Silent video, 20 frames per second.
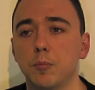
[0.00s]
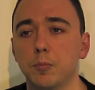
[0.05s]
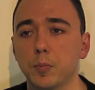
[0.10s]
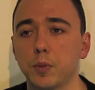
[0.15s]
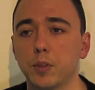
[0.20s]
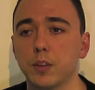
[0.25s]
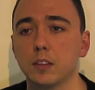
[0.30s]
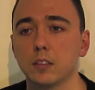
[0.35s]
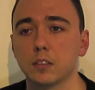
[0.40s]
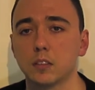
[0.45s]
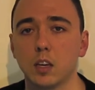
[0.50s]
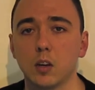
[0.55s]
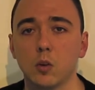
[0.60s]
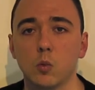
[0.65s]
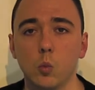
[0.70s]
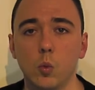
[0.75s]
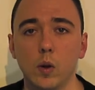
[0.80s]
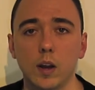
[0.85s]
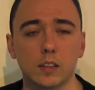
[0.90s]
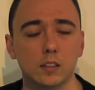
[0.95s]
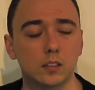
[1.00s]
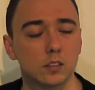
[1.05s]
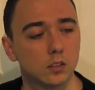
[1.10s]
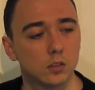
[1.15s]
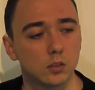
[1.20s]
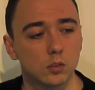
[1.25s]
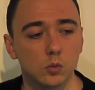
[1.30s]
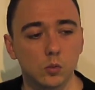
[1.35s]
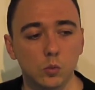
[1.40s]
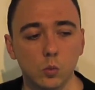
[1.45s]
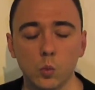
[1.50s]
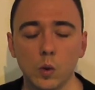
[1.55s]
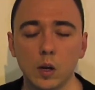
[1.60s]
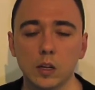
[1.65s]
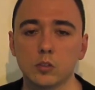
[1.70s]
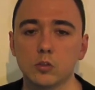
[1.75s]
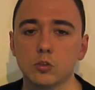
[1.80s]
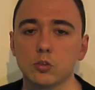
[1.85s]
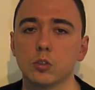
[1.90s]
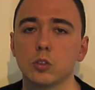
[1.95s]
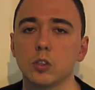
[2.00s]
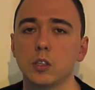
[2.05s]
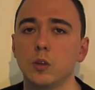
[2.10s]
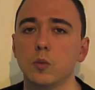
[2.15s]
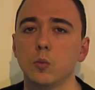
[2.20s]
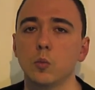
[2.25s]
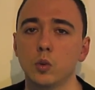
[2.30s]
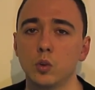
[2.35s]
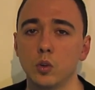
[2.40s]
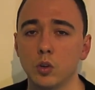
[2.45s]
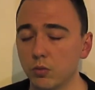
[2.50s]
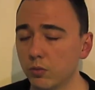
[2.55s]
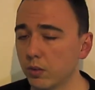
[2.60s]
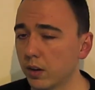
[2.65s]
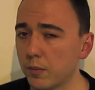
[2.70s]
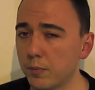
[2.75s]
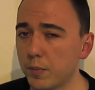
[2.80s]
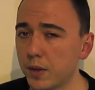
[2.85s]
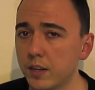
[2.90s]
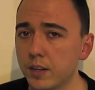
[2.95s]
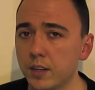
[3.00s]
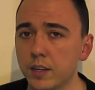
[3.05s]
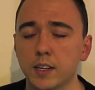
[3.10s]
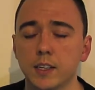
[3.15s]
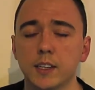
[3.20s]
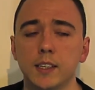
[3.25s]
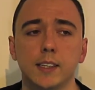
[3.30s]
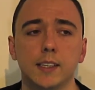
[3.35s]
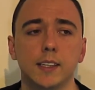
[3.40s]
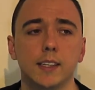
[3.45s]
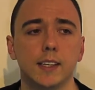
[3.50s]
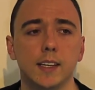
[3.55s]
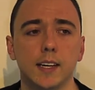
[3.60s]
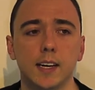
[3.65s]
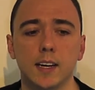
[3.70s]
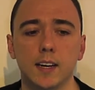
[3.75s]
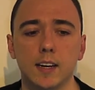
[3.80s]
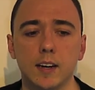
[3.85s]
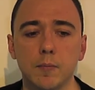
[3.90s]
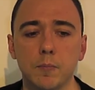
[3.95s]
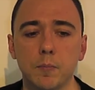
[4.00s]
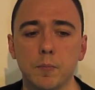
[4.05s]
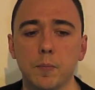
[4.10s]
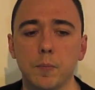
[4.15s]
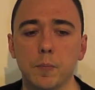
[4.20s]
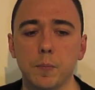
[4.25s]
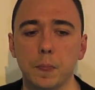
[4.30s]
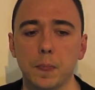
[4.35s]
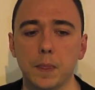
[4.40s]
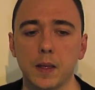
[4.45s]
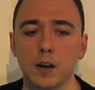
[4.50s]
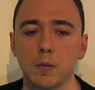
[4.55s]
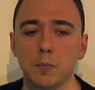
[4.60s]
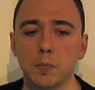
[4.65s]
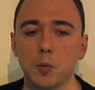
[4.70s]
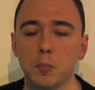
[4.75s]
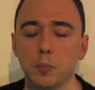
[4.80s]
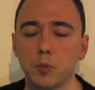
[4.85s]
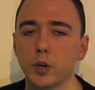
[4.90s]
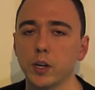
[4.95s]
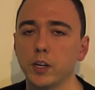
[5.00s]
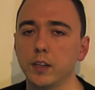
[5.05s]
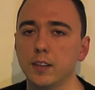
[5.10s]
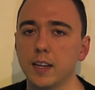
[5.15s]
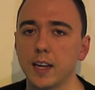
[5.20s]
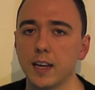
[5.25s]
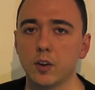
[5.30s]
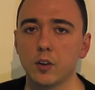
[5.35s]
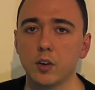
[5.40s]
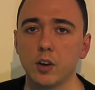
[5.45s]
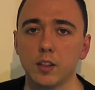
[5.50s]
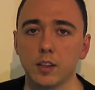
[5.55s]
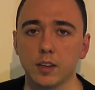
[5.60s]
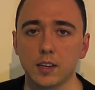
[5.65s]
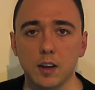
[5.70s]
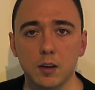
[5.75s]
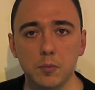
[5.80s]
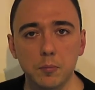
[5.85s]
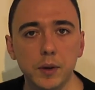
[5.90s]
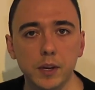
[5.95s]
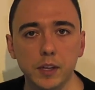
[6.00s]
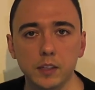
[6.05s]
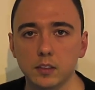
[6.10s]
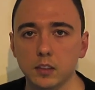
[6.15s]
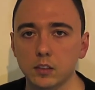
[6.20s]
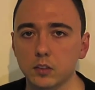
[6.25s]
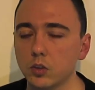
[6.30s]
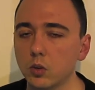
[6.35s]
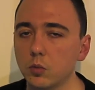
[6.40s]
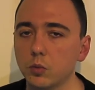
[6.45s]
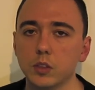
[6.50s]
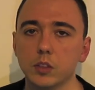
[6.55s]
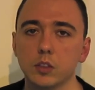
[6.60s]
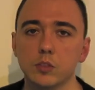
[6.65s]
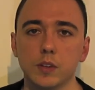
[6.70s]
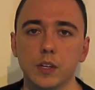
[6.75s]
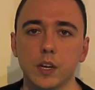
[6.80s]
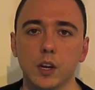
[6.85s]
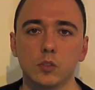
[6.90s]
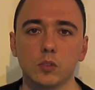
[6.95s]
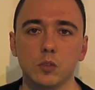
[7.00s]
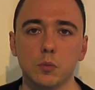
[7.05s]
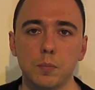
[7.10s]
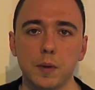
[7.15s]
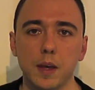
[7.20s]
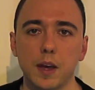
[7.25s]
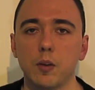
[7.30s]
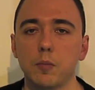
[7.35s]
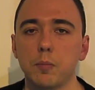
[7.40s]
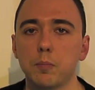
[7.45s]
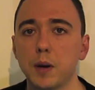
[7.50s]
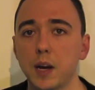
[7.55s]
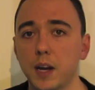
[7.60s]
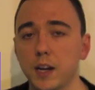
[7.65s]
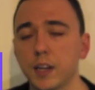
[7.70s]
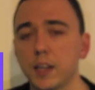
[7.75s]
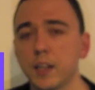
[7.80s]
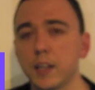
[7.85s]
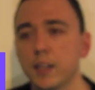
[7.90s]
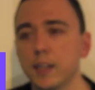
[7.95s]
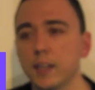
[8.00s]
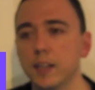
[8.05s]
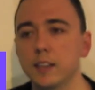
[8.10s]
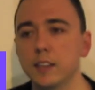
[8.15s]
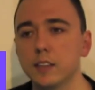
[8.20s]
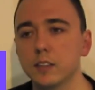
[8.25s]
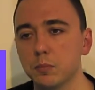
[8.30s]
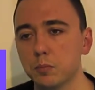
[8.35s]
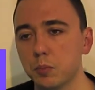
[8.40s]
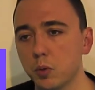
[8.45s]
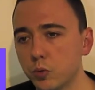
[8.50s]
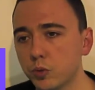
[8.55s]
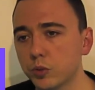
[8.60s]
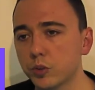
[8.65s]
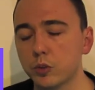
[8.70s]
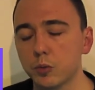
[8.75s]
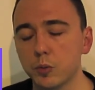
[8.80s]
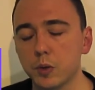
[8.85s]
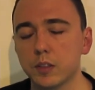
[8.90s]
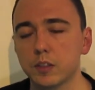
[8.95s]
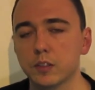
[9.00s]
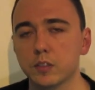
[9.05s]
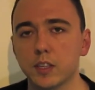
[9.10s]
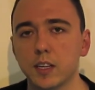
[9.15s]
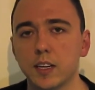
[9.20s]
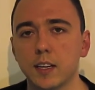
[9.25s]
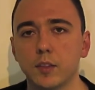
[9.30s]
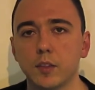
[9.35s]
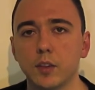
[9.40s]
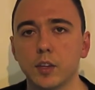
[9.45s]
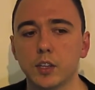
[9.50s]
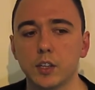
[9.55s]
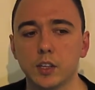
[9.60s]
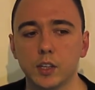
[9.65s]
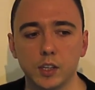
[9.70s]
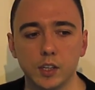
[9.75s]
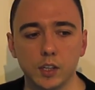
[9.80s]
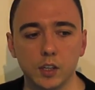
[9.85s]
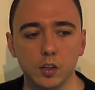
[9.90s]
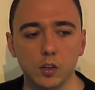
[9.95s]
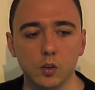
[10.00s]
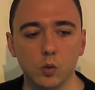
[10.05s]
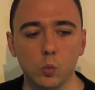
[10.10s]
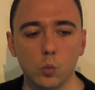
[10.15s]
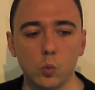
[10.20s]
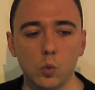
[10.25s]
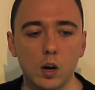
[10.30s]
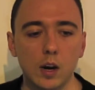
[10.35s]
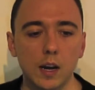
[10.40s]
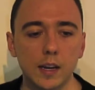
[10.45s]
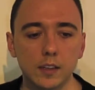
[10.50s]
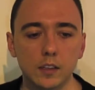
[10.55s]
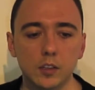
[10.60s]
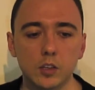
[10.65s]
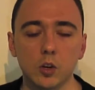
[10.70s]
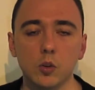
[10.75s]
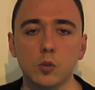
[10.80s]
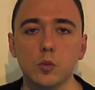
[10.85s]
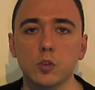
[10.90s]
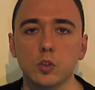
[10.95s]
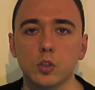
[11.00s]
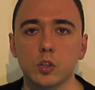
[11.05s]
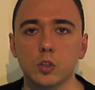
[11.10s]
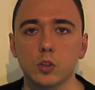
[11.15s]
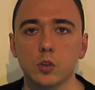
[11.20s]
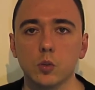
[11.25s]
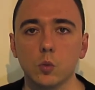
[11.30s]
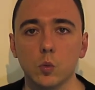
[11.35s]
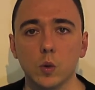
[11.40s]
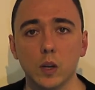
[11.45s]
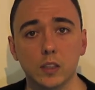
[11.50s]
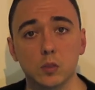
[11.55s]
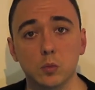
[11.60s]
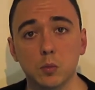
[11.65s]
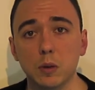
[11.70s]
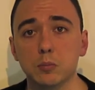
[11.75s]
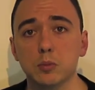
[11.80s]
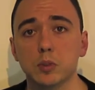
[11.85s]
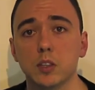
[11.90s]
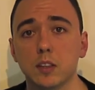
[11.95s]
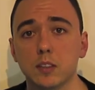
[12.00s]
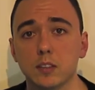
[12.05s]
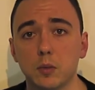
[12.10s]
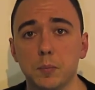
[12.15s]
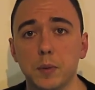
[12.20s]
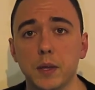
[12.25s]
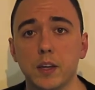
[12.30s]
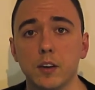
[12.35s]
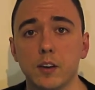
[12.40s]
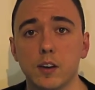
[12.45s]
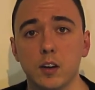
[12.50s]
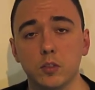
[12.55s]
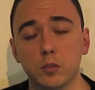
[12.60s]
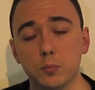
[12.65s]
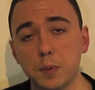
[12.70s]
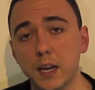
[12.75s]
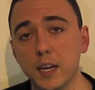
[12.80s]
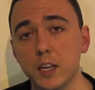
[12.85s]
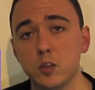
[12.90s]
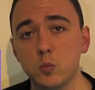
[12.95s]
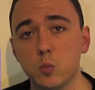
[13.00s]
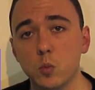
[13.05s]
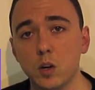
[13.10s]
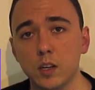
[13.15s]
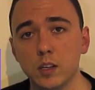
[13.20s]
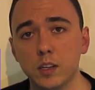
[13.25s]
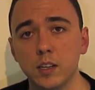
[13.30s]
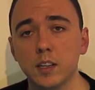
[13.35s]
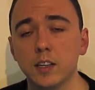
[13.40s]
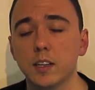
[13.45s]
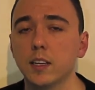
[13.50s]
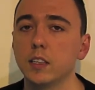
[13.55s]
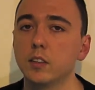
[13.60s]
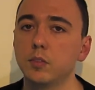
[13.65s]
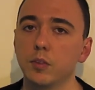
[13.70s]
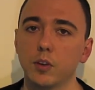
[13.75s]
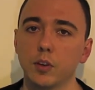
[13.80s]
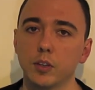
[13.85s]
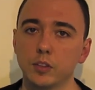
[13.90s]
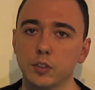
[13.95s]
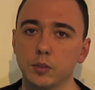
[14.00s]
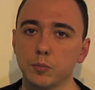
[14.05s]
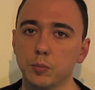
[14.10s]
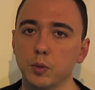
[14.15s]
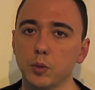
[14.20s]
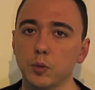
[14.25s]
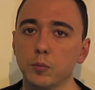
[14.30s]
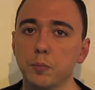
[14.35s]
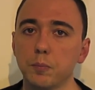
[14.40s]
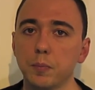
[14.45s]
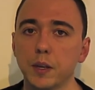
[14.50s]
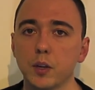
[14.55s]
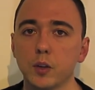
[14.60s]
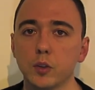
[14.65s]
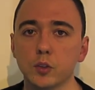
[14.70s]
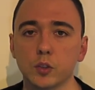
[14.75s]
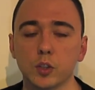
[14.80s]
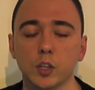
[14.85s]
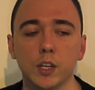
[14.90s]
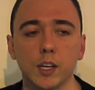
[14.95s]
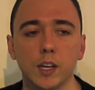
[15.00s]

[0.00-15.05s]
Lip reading: Things like Wix, well and truly would not recommend. And I'm not putting down other companies, that's not what this video is about, but it is important to understand that why don't Wix websites appear as page 1? It's very simple, because